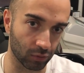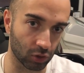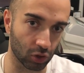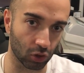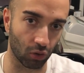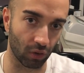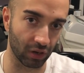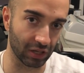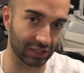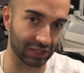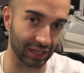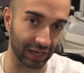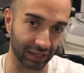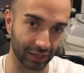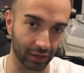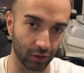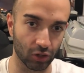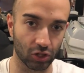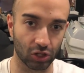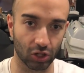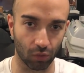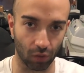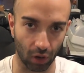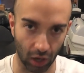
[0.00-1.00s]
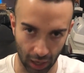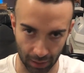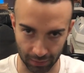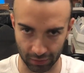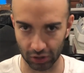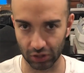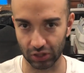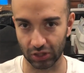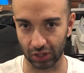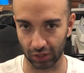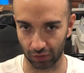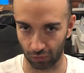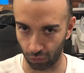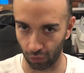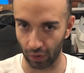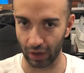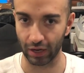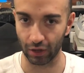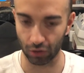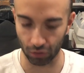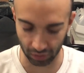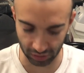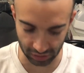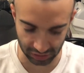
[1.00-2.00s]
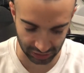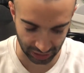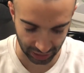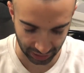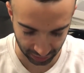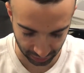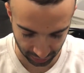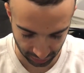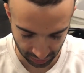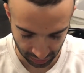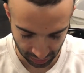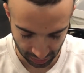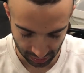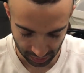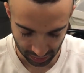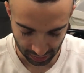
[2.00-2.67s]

So going second, you still want options to win going second.